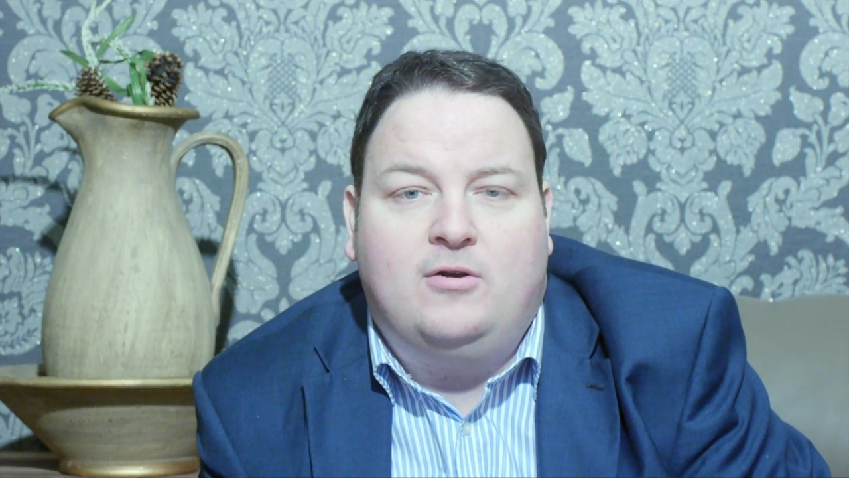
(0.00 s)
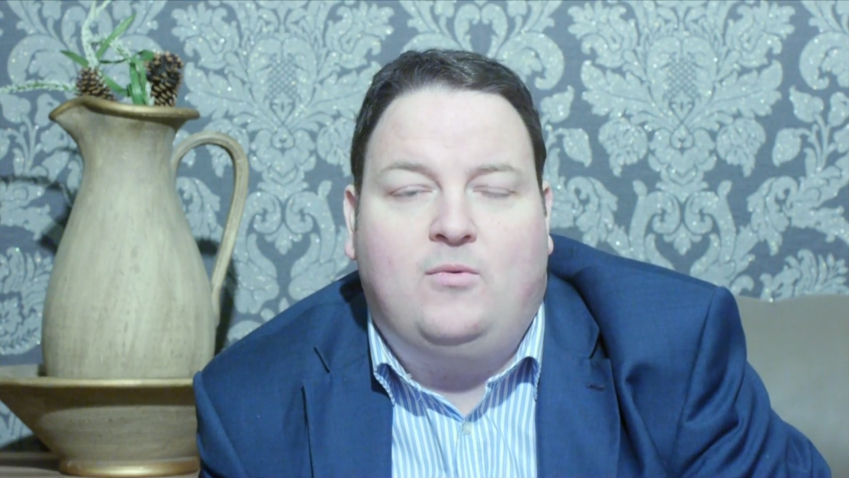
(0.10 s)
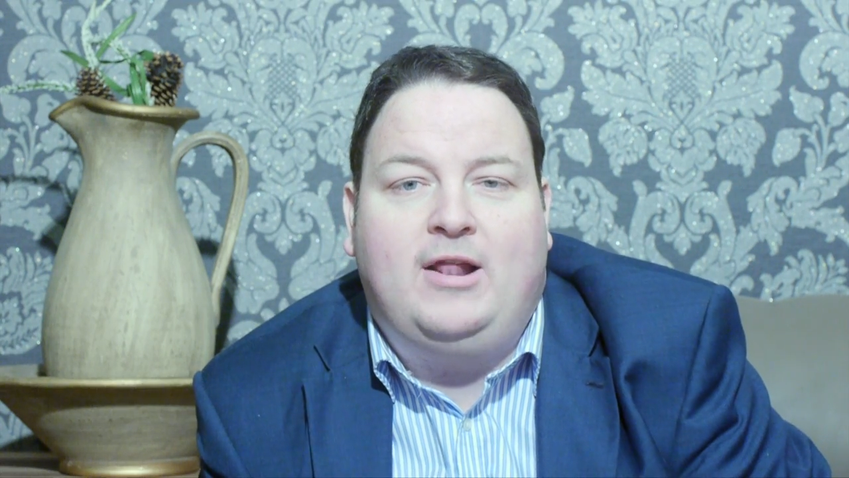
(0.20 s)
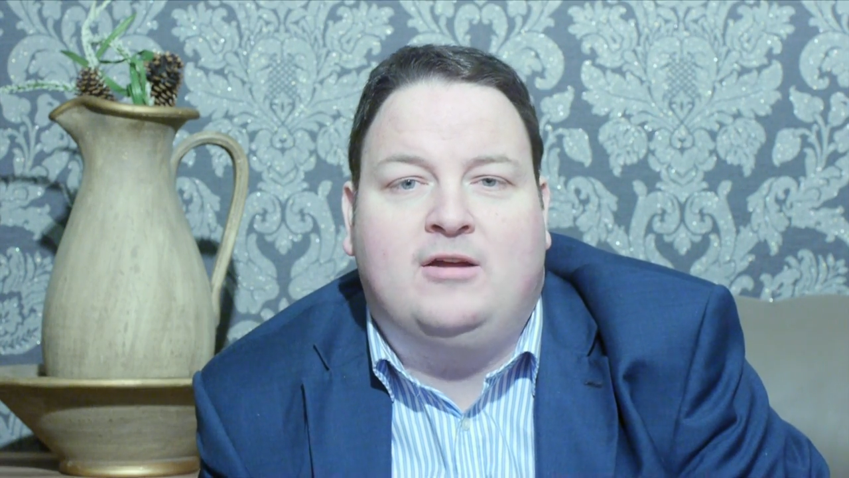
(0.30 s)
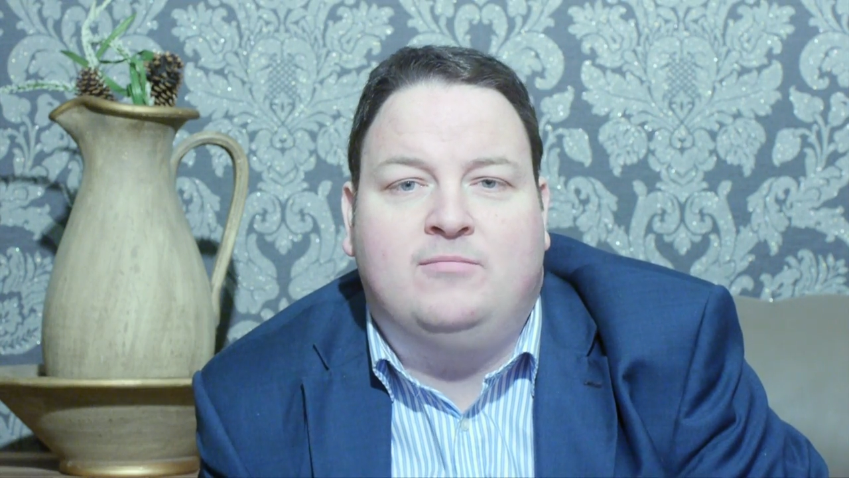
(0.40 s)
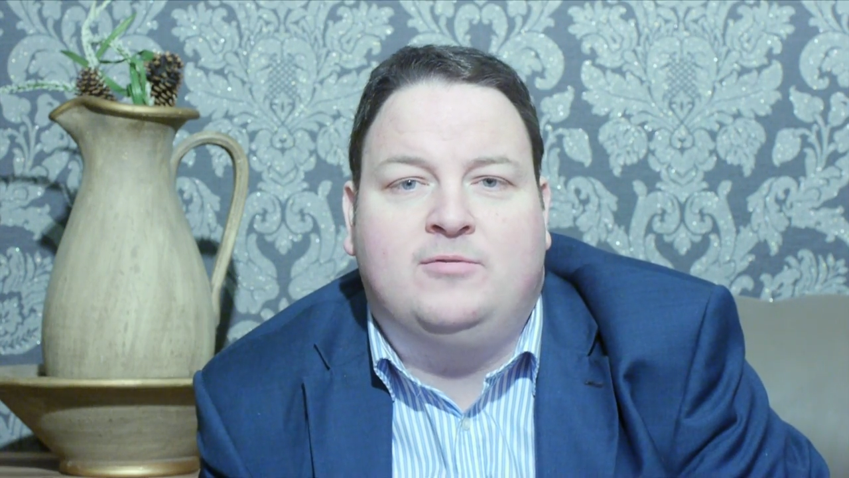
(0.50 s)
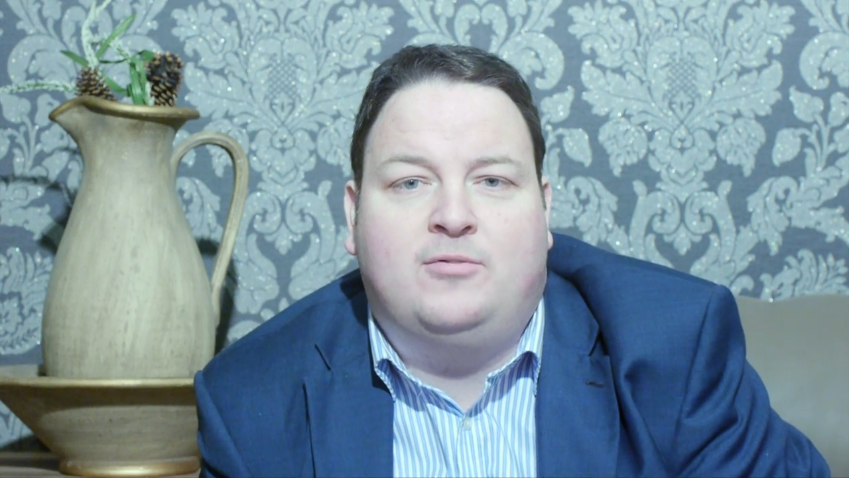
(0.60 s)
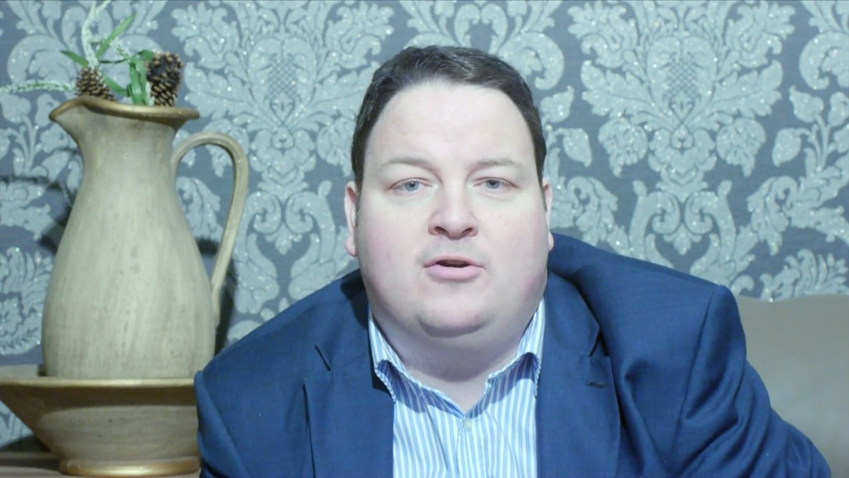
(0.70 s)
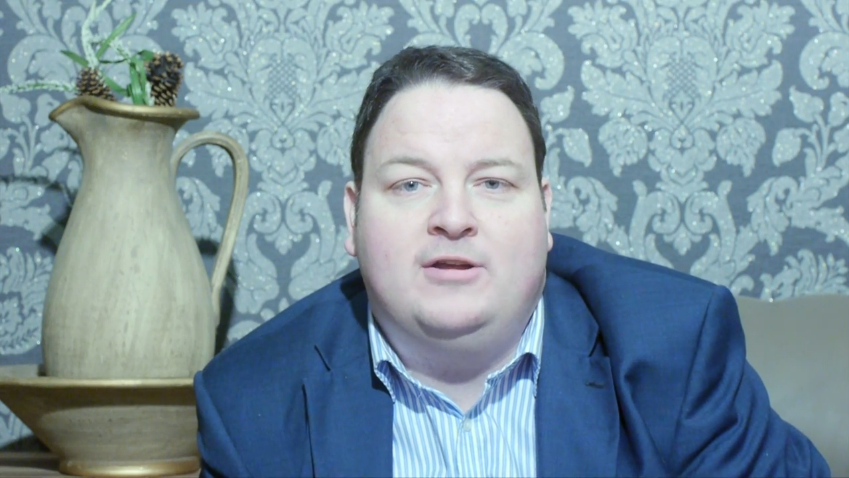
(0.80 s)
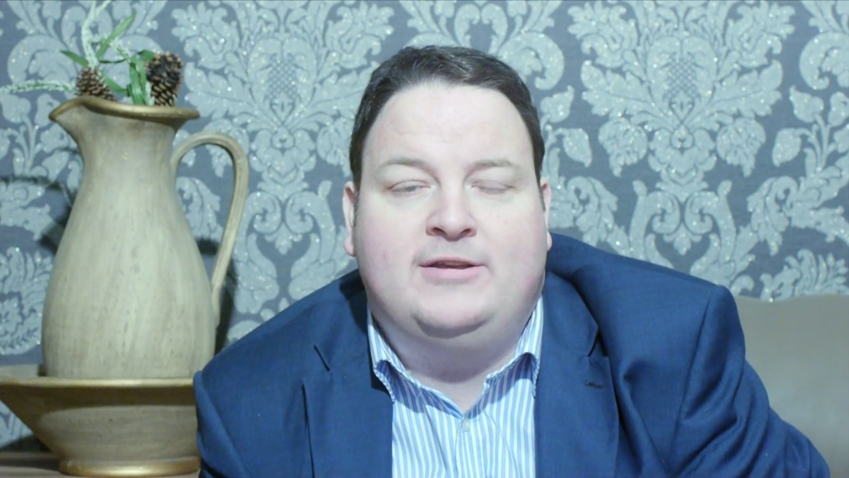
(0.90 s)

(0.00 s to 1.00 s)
Welcome to Burke